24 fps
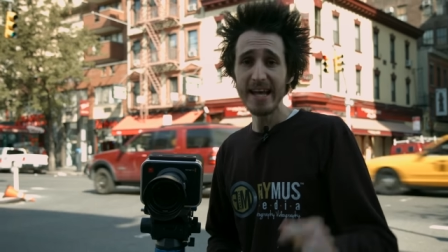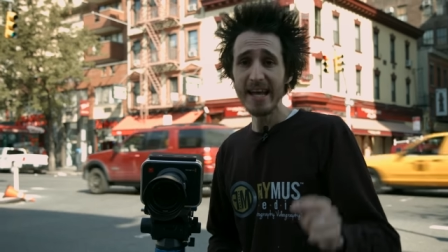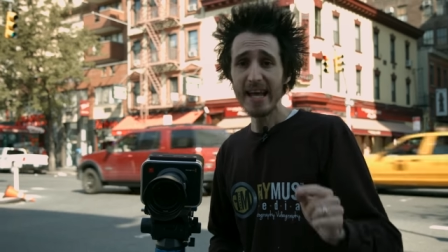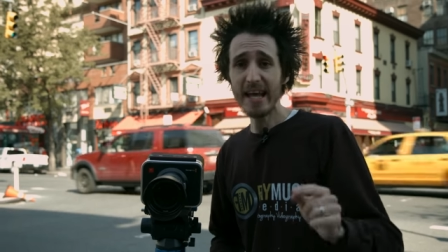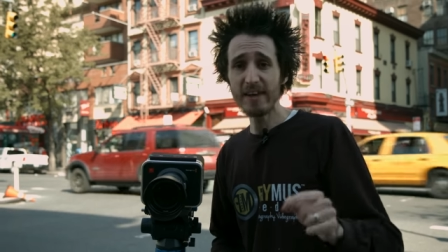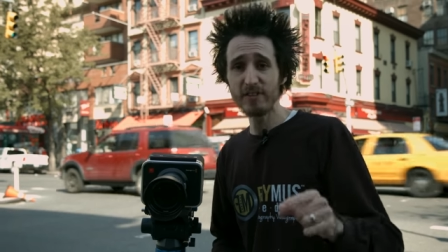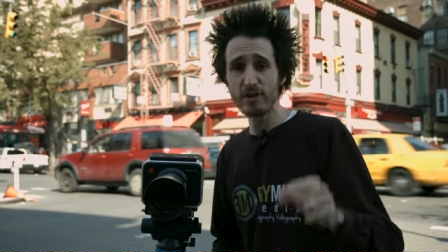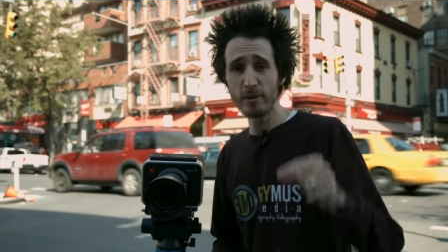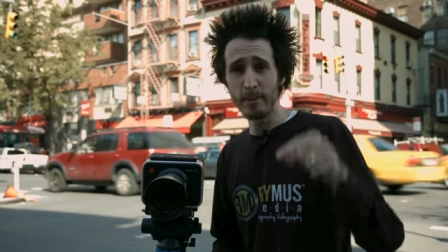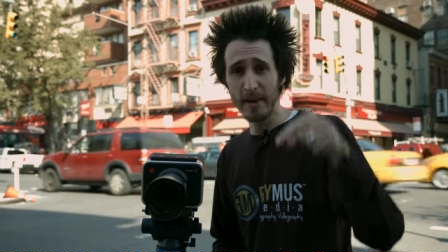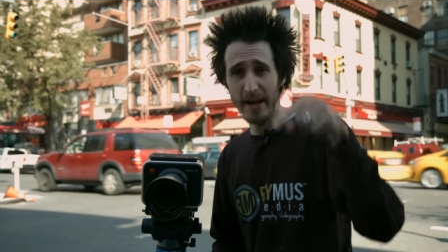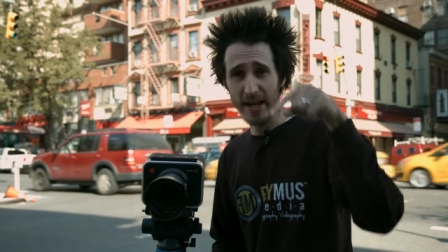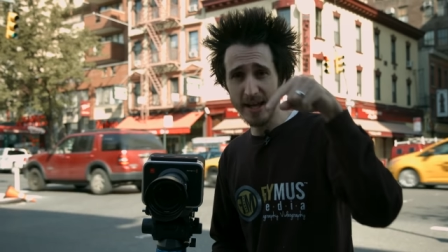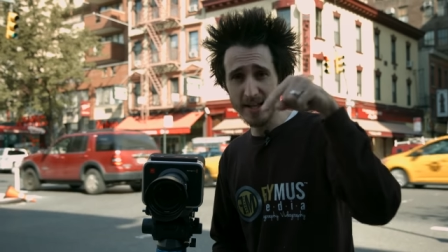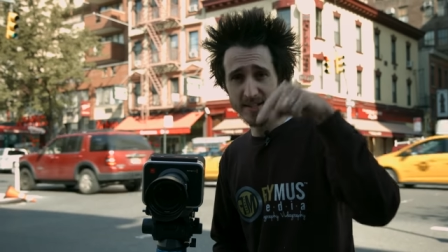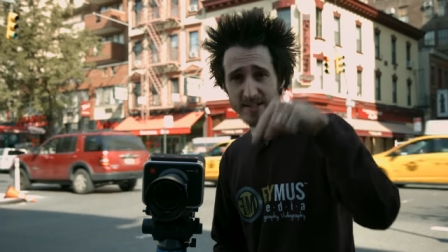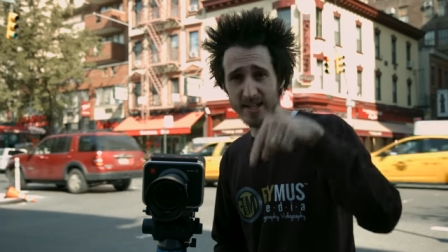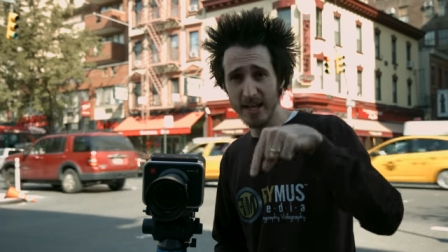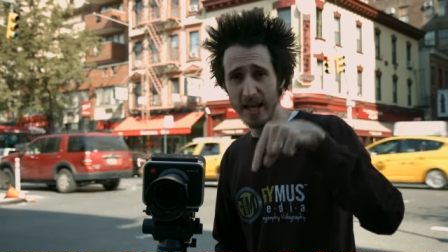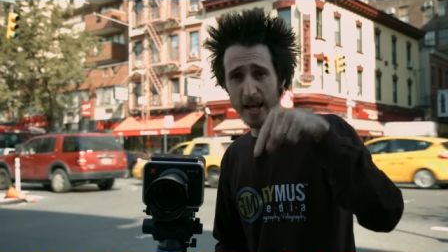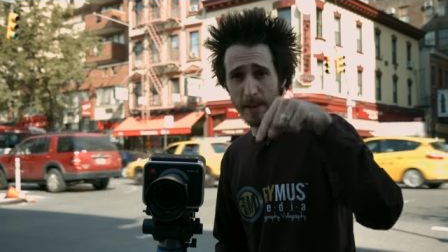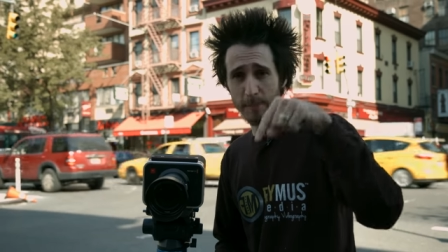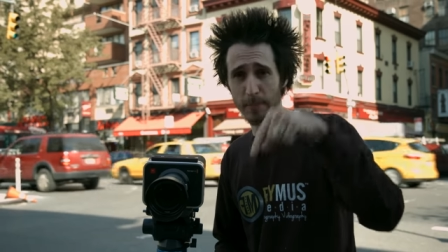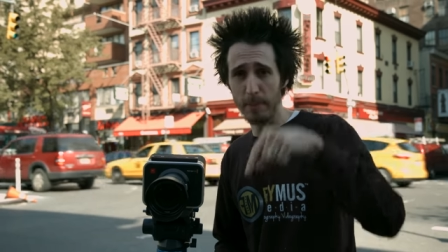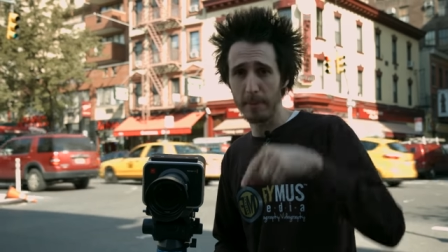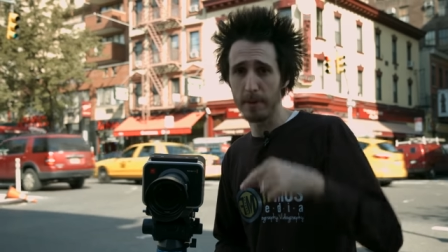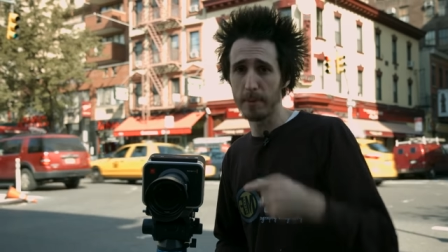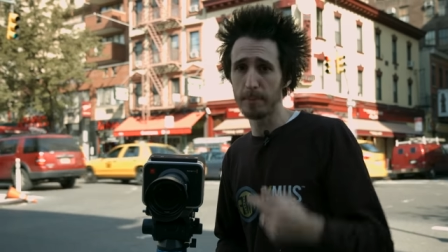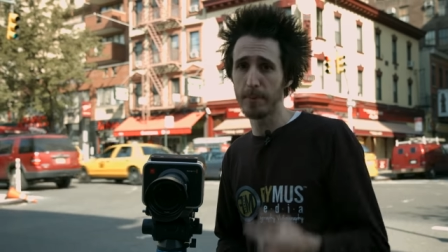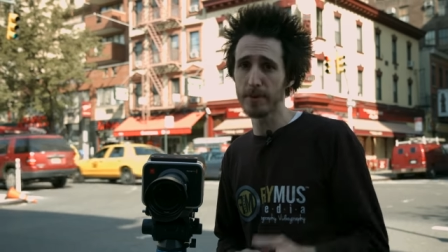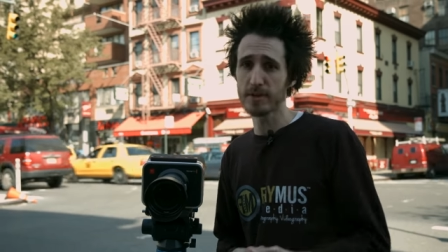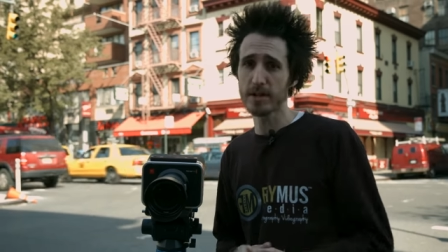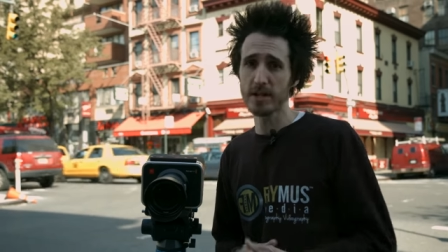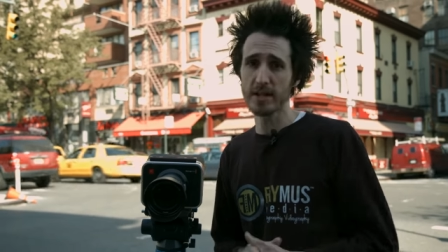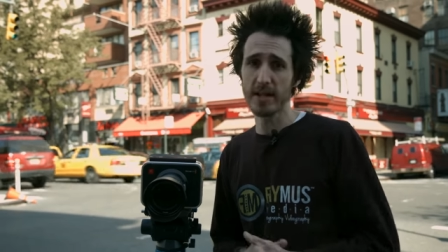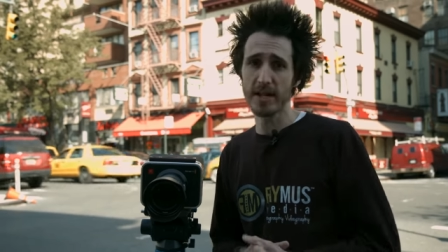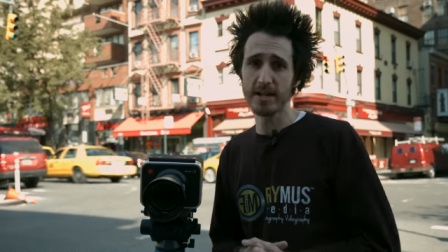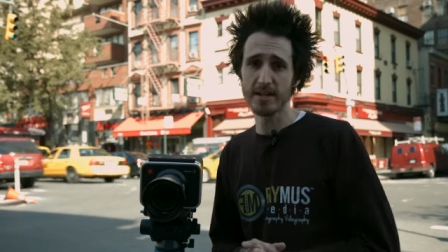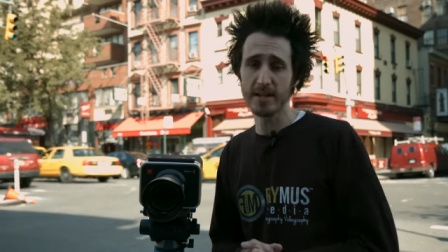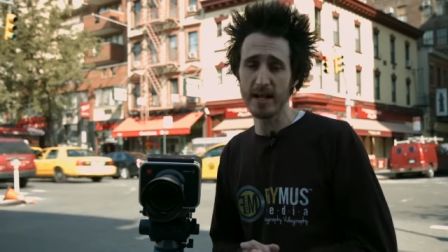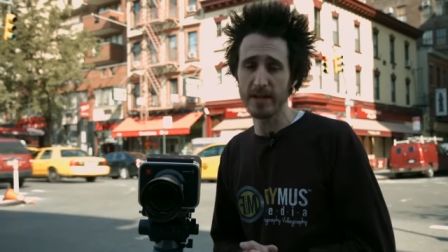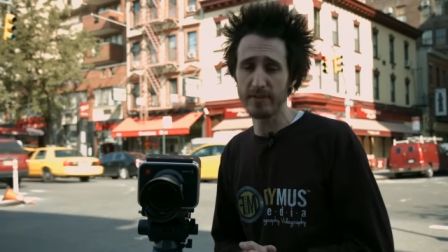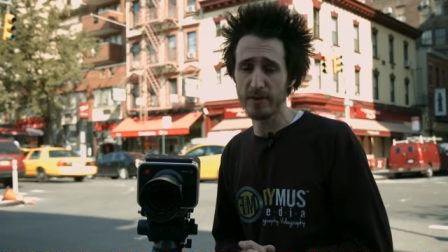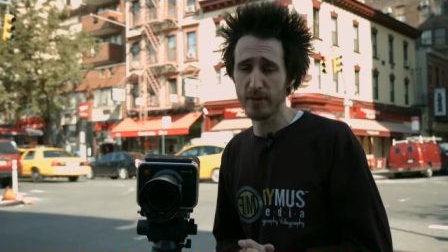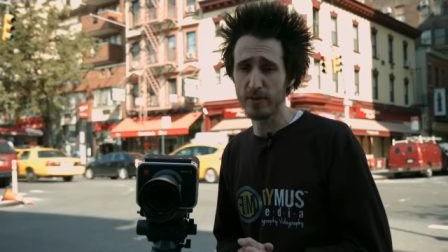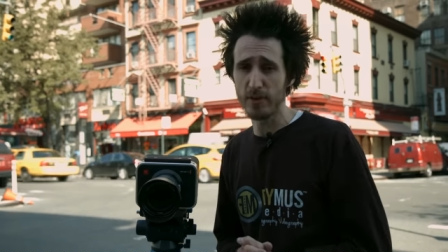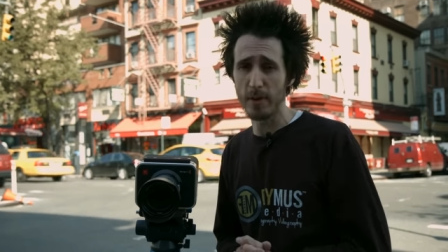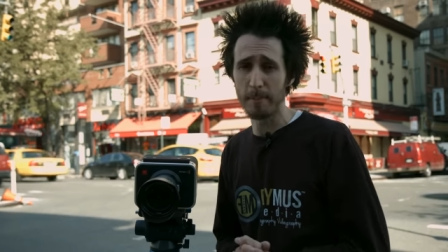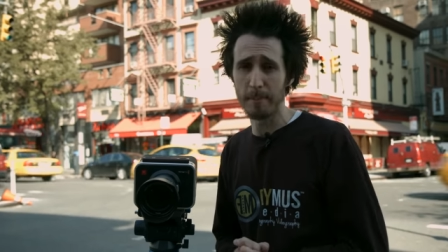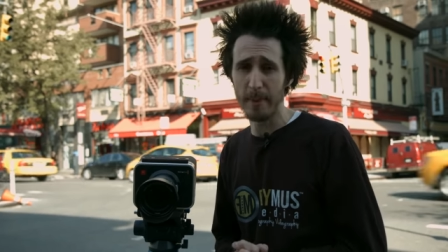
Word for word: Even in my example, I'm gonna put the link down there in the